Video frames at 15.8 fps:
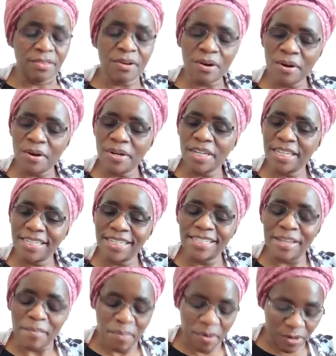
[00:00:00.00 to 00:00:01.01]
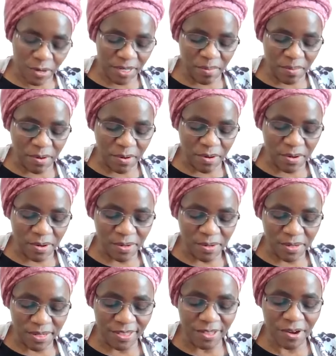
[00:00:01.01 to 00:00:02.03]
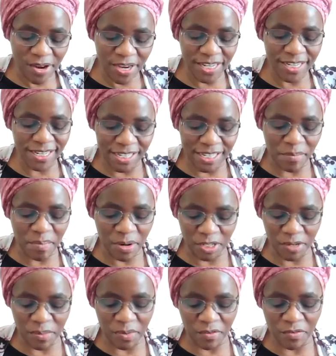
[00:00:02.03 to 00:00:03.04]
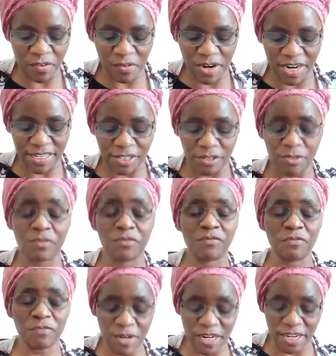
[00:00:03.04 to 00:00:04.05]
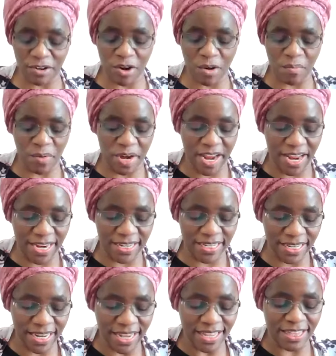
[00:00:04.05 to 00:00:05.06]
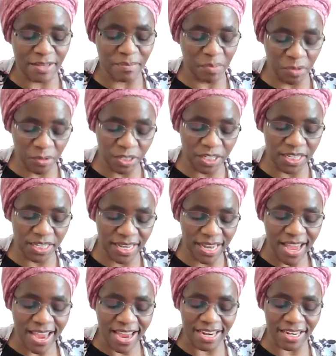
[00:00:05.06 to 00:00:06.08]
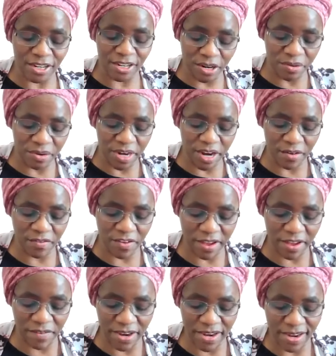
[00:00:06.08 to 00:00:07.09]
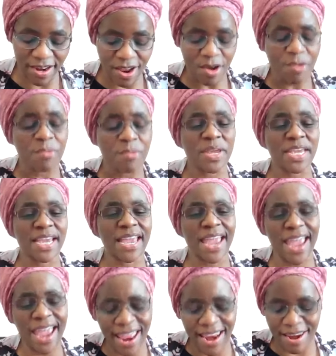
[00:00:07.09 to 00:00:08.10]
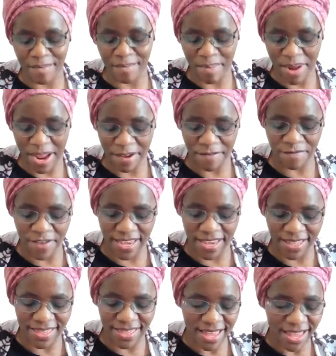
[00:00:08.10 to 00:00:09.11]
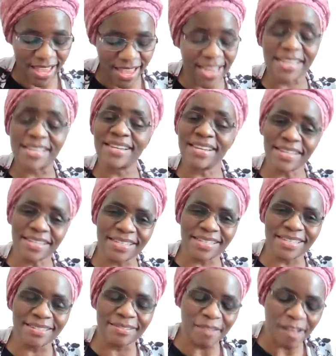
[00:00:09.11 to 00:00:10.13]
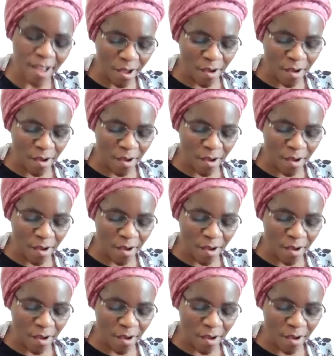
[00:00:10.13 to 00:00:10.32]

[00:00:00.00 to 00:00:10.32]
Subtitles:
Though it is impossible for us to fully comprehend the beauty and glory of heaven, we can, by faith, at least